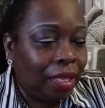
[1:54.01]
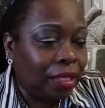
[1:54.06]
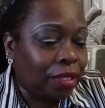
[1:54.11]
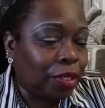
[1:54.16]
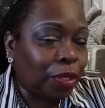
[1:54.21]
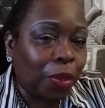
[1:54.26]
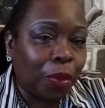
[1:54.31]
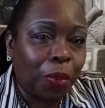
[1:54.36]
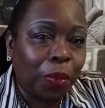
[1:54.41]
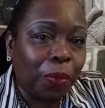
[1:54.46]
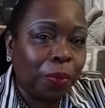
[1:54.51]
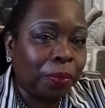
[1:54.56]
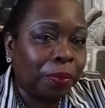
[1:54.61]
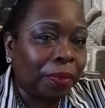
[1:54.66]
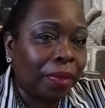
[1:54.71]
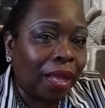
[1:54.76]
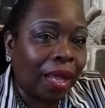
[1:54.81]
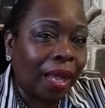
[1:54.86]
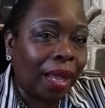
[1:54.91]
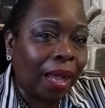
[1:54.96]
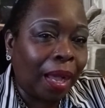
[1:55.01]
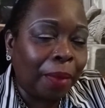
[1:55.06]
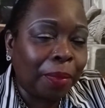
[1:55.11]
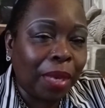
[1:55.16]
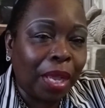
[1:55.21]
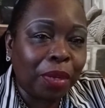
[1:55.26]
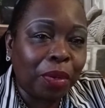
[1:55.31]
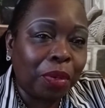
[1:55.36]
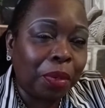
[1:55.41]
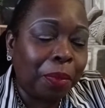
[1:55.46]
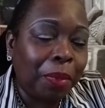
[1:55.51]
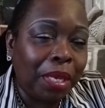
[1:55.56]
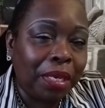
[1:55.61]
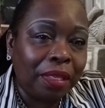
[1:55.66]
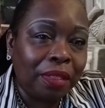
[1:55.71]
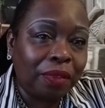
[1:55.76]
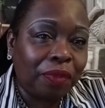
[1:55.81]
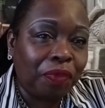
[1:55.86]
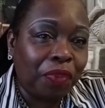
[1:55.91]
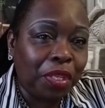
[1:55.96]
So I'm not going to make
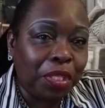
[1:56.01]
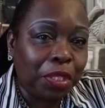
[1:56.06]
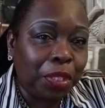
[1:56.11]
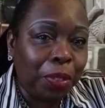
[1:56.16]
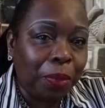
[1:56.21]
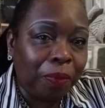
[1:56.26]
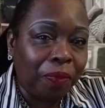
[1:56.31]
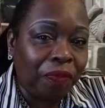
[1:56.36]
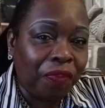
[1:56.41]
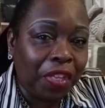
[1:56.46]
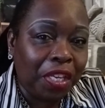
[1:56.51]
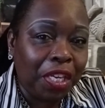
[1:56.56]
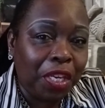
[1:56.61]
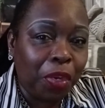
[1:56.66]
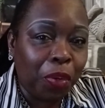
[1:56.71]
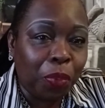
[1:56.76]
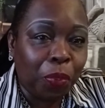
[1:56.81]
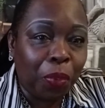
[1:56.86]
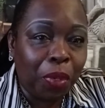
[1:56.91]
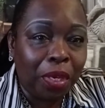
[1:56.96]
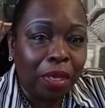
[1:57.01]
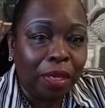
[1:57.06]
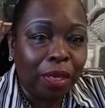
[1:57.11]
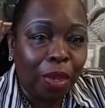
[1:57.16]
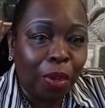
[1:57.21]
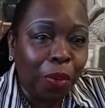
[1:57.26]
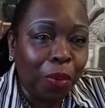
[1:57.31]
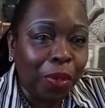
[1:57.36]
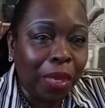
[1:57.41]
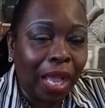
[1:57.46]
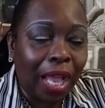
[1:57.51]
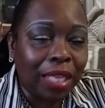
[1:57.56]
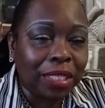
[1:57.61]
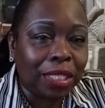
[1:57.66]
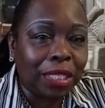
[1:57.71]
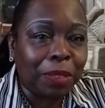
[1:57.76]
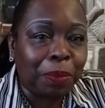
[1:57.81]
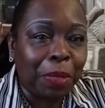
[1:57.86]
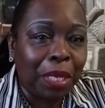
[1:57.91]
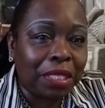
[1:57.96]
this video real long. I
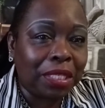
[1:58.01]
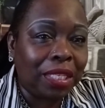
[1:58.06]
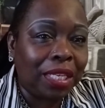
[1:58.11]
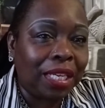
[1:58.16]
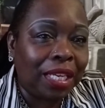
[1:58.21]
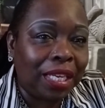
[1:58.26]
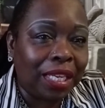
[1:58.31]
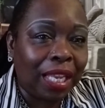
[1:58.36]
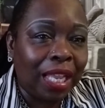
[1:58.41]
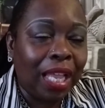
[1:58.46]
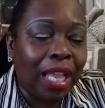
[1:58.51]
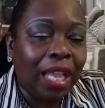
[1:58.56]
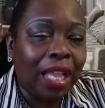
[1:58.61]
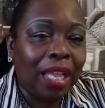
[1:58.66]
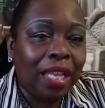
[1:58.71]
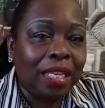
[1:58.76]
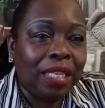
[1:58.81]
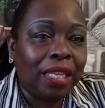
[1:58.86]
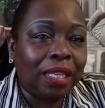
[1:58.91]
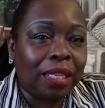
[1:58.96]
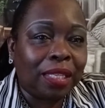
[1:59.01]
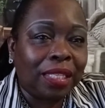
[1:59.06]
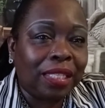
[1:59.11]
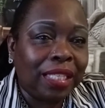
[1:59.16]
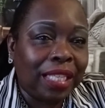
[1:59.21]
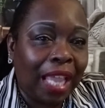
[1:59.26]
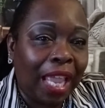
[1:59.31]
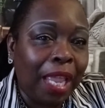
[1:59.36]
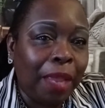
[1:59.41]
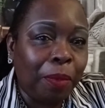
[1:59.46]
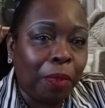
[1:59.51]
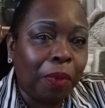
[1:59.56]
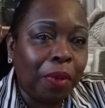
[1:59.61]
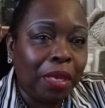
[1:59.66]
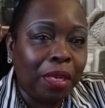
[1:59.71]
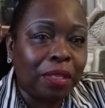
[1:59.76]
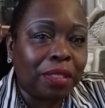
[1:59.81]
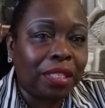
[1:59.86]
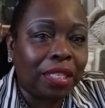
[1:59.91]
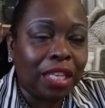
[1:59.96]
just basically came on
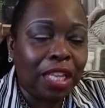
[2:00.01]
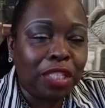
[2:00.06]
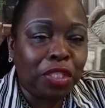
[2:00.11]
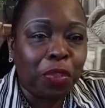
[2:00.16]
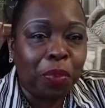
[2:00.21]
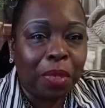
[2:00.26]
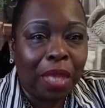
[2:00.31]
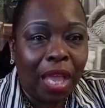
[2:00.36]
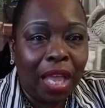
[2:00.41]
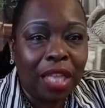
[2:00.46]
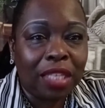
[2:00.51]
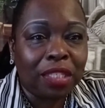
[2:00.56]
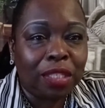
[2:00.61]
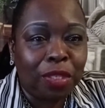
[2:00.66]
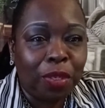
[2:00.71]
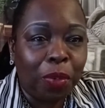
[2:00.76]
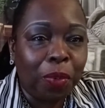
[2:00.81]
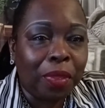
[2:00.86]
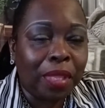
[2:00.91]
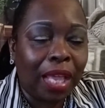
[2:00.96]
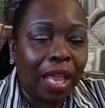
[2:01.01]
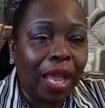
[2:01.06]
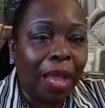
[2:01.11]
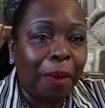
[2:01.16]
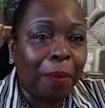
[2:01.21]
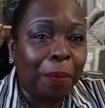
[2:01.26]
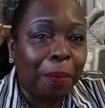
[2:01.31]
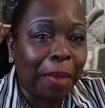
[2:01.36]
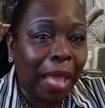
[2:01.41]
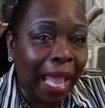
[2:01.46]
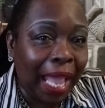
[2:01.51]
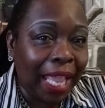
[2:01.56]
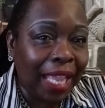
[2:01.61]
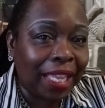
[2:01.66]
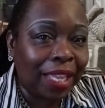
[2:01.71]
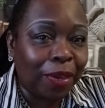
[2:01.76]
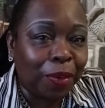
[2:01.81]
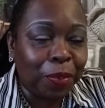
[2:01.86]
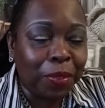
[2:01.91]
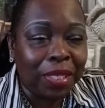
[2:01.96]
here to let you guys know that I'm back
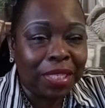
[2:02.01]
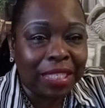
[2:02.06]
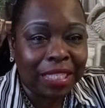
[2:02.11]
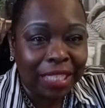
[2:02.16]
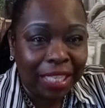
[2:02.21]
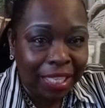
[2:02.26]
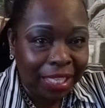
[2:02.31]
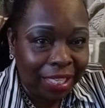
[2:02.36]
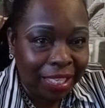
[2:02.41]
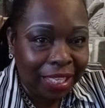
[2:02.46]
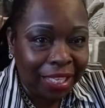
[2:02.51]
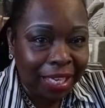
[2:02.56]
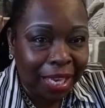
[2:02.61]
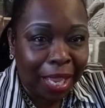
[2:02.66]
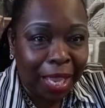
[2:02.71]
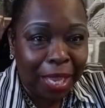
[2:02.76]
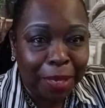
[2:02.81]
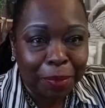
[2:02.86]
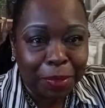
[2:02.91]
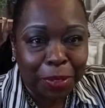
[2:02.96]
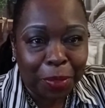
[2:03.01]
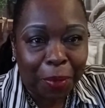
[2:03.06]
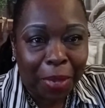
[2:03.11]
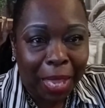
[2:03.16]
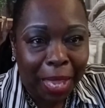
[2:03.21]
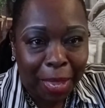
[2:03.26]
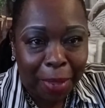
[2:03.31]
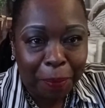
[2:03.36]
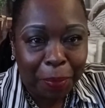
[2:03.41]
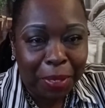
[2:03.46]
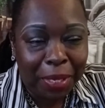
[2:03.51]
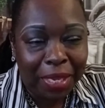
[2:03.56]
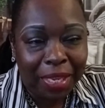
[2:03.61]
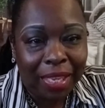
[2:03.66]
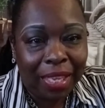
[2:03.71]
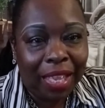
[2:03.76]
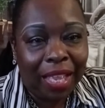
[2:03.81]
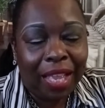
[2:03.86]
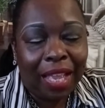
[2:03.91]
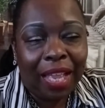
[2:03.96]
on the scene. am so
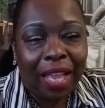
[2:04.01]
happy.